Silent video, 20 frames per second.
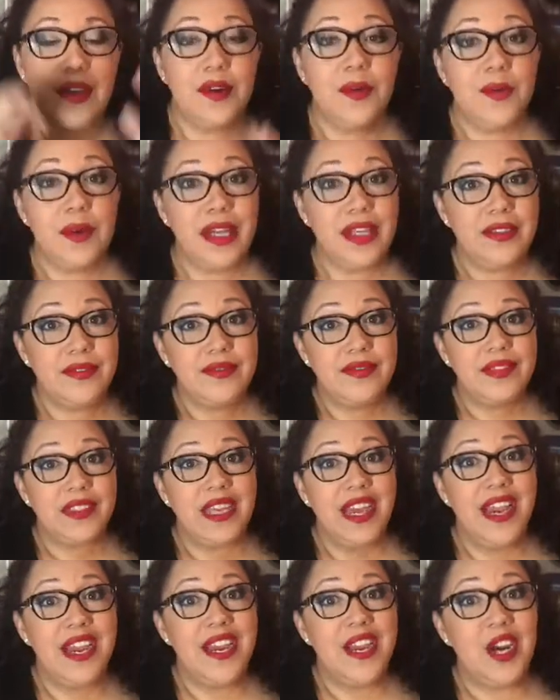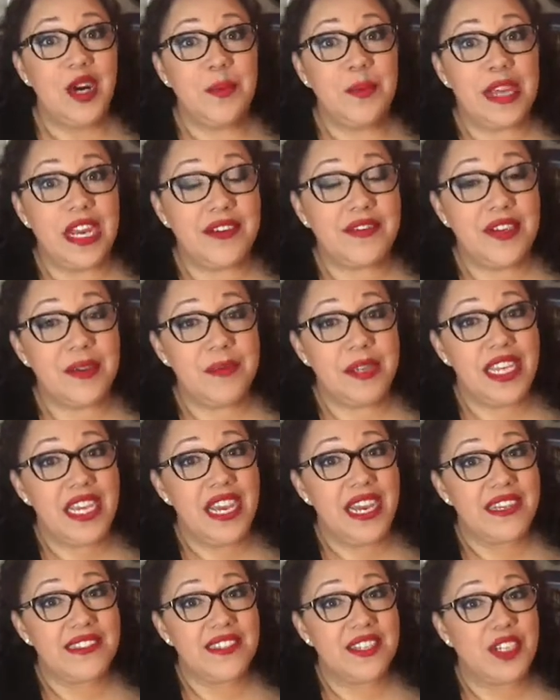Well, I hope everybody
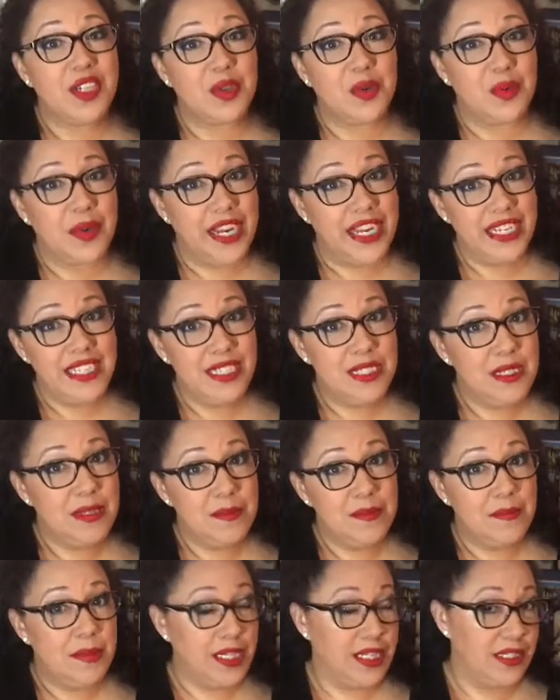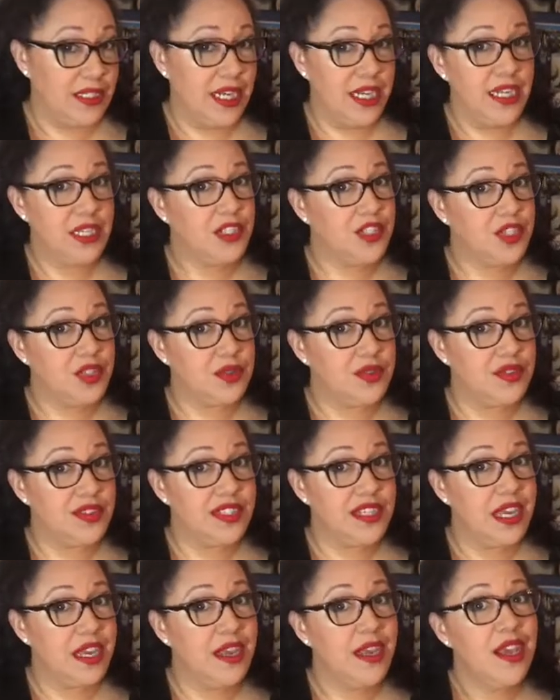has a great Monday and
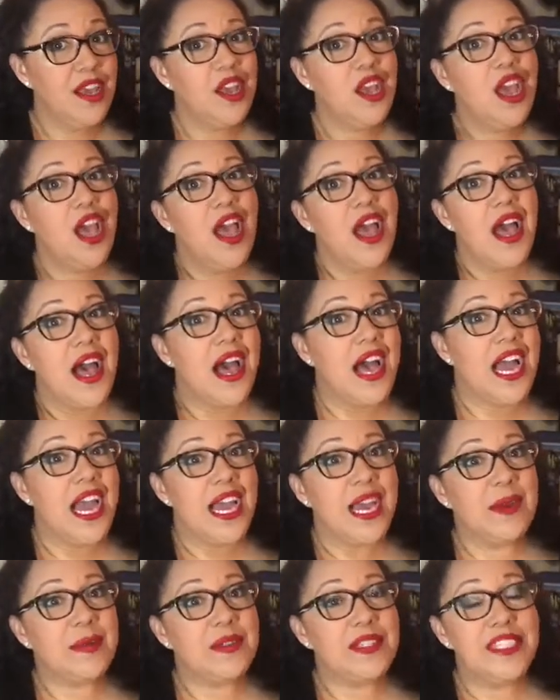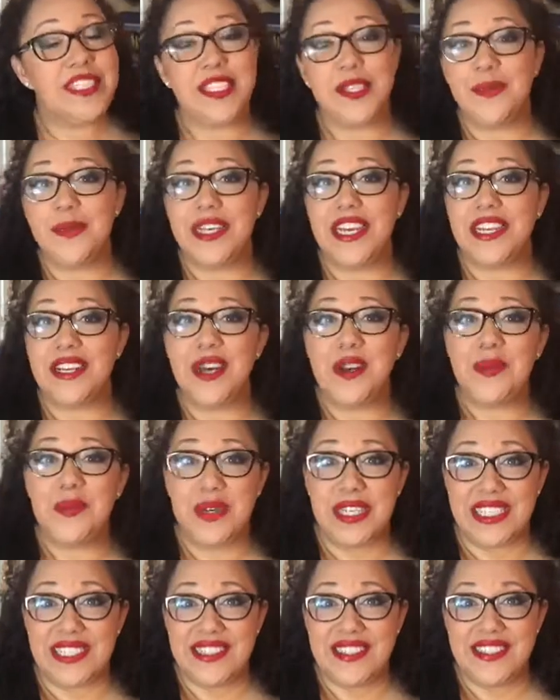Tuesday. I will see you again on
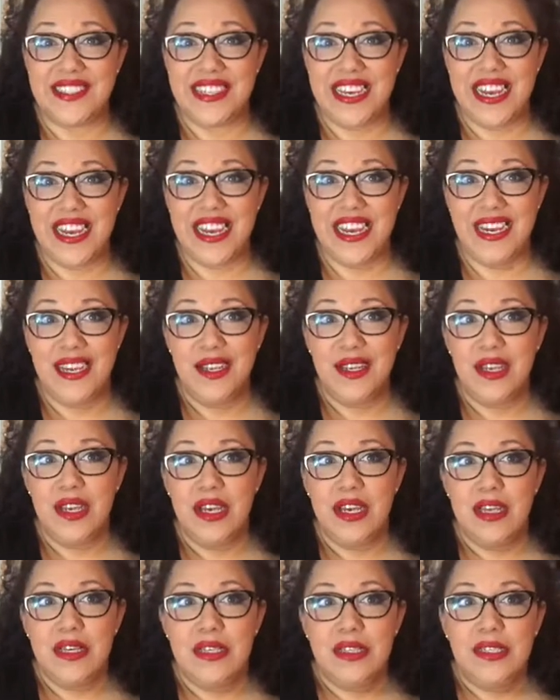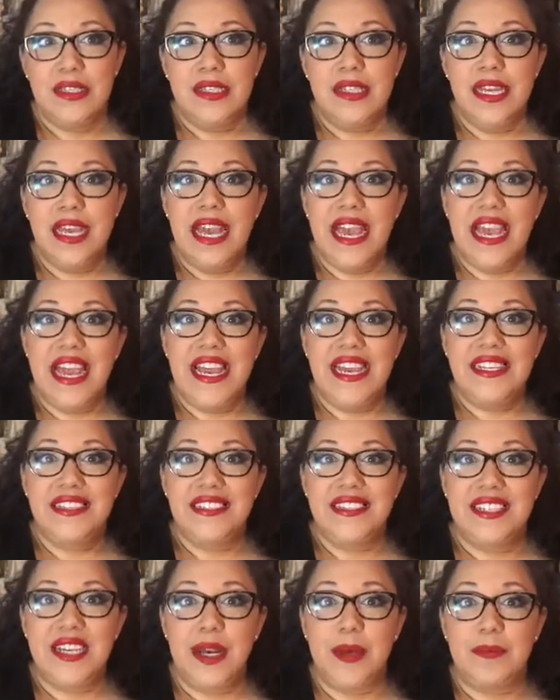Wednesday.
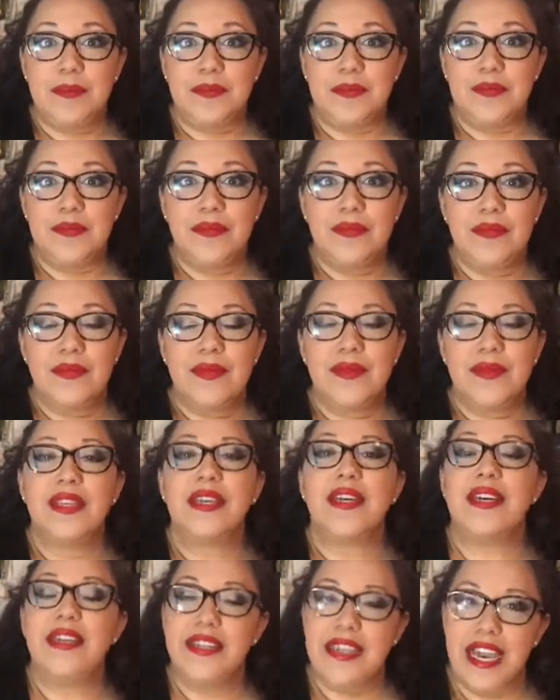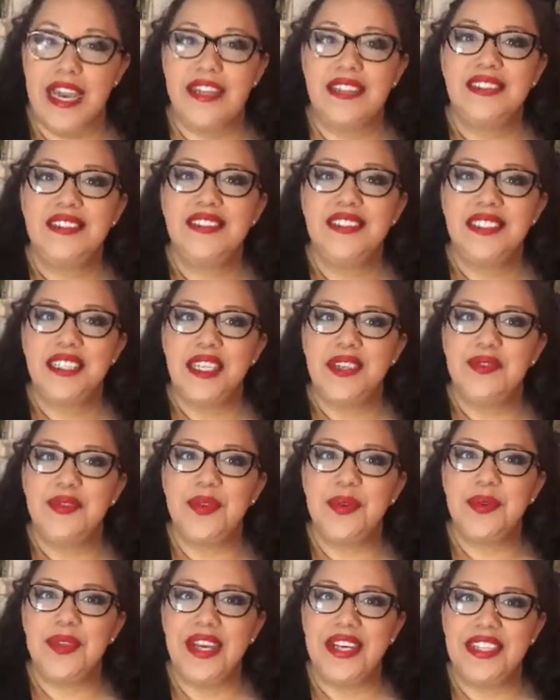And again, if
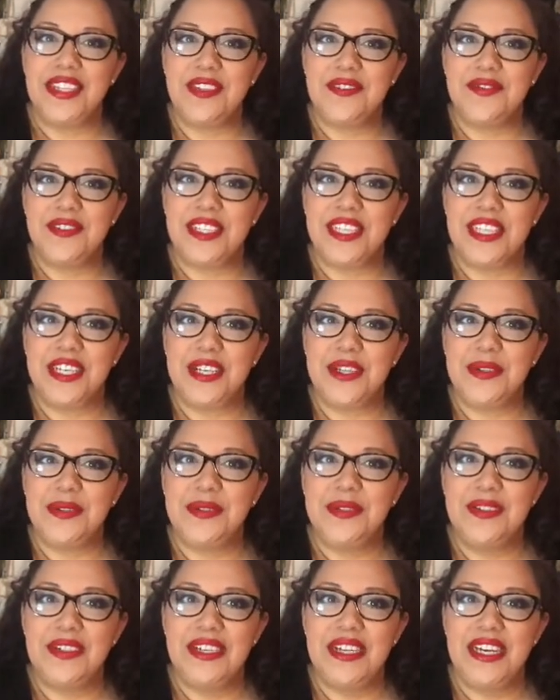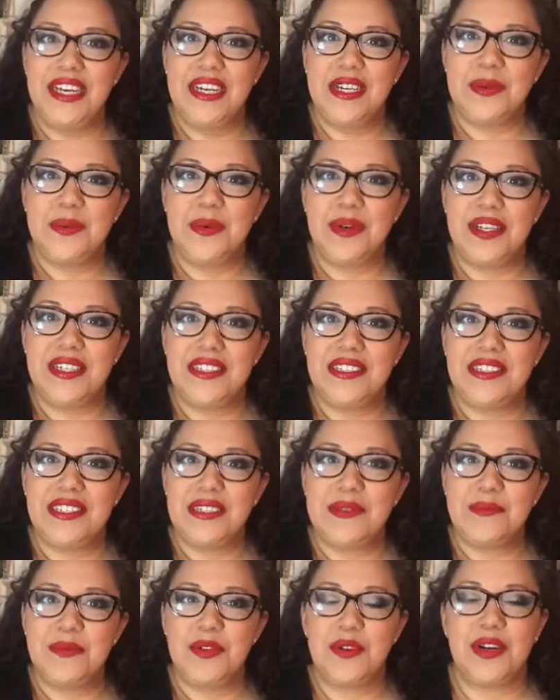you liked the video and want to
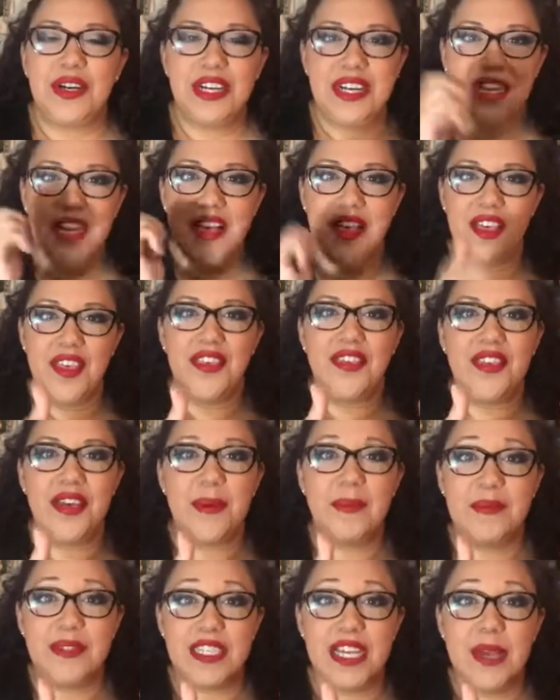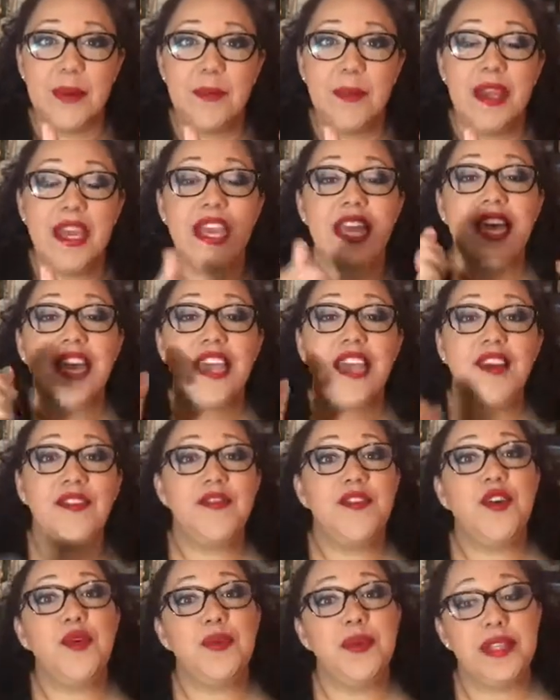see more, thumbs up.
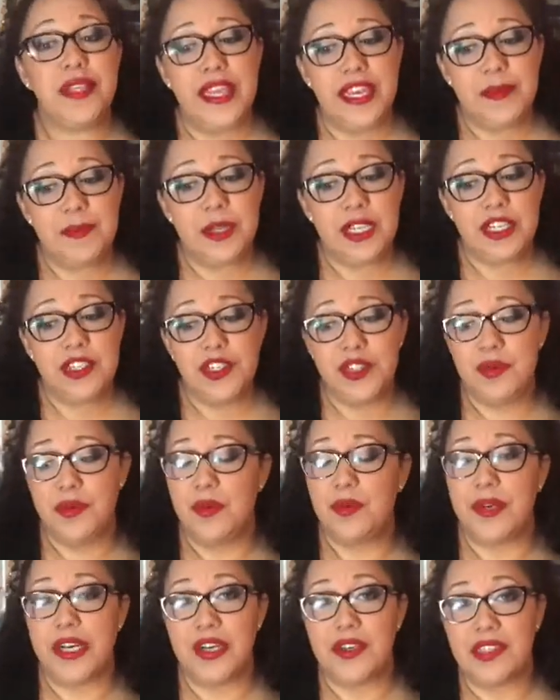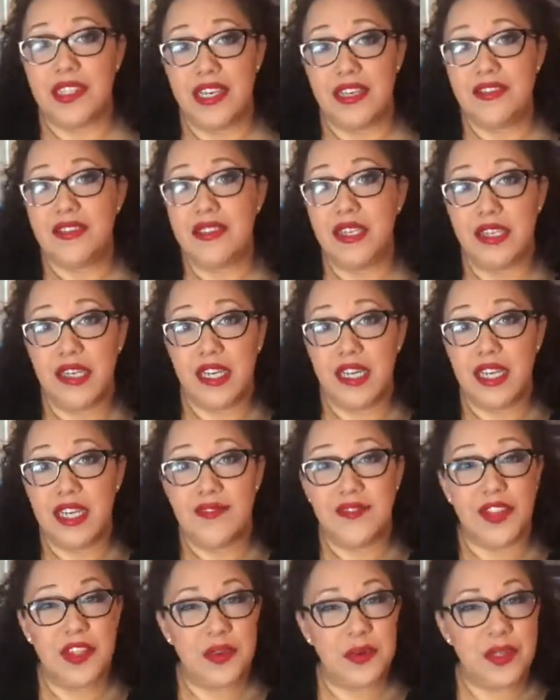If you would like me to do a wear test on any
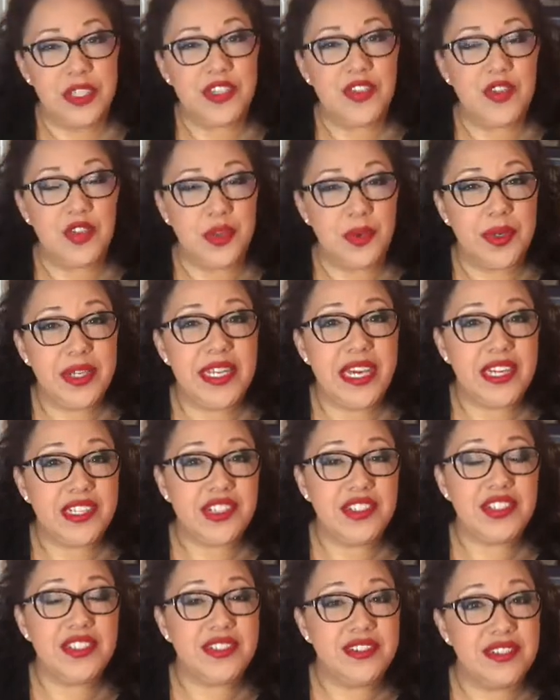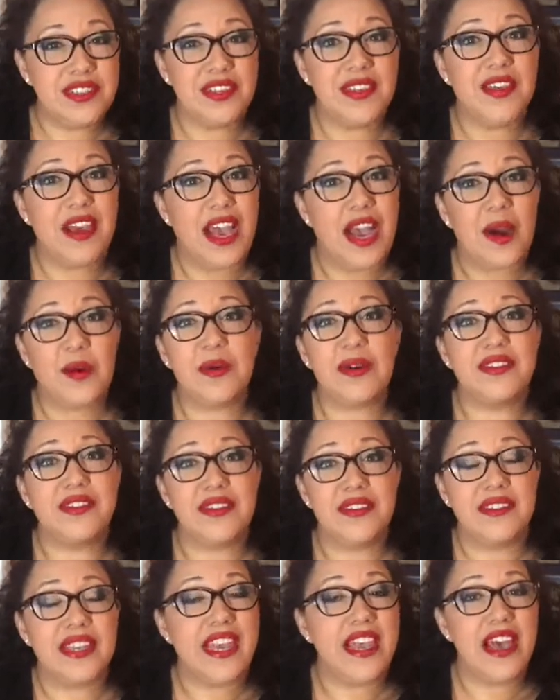of the three so you can actually see the hours
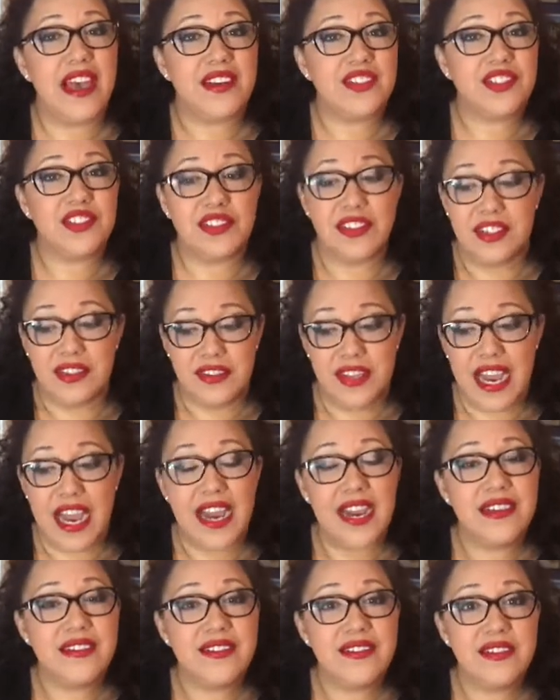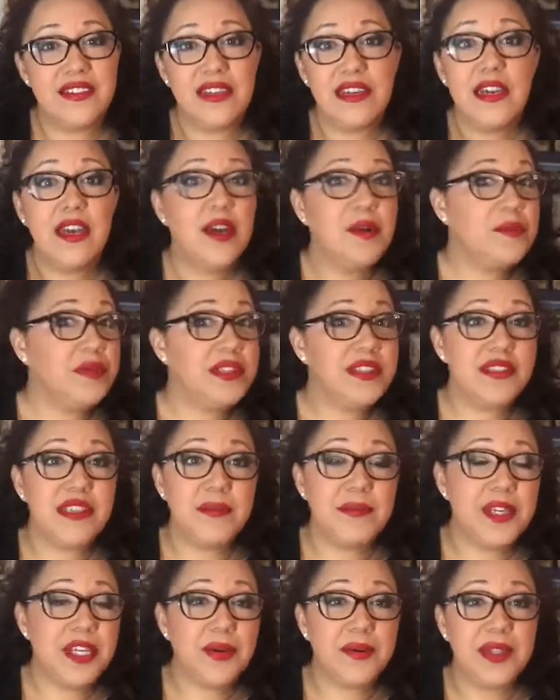that they actually last, please
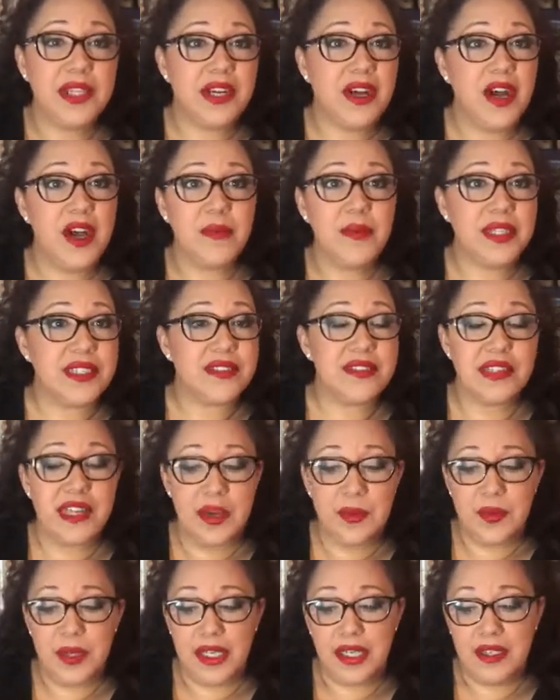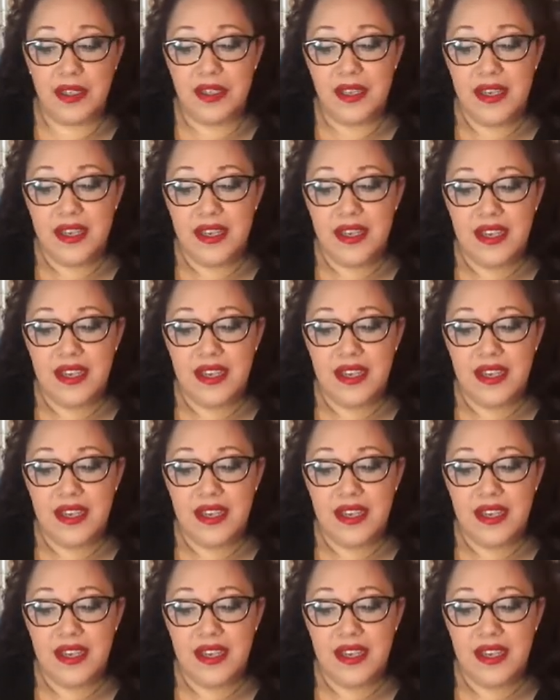let me know in the comments and I will.